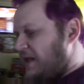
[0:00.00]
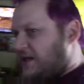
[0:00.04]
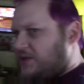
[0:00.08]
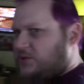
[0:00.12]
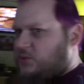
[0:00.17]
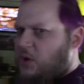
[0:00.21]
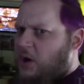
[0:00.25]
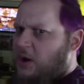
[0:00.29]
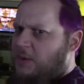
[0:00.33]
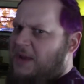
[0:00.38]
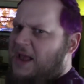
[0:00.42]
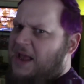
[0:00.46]
that's
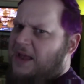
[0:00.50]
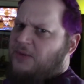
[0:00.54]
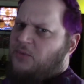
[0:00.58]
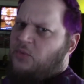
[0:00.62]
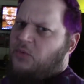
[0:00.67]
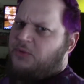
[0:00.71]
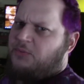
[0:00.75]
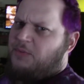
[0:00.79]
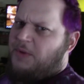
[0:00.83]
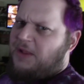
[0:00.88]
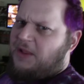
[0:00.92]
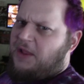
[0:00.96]
where I'm at
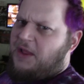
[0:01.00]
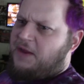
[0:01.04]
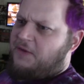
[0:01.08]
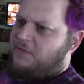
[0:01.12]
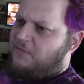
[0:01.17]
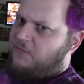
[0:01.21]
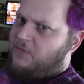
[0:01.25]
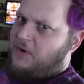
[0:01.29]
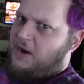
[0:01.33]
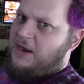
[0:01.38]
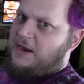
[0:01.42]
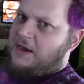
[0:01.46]
with my
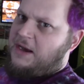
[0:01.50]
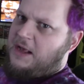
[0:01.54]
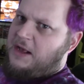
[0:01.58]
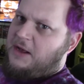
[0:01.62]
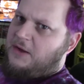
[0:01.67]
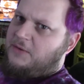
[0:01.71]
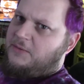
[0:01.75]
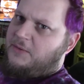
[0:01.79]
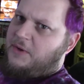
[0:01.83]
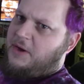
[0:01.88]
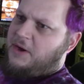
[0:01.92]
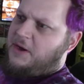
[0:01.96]
life right
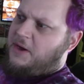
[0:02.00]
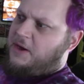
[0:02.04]
now.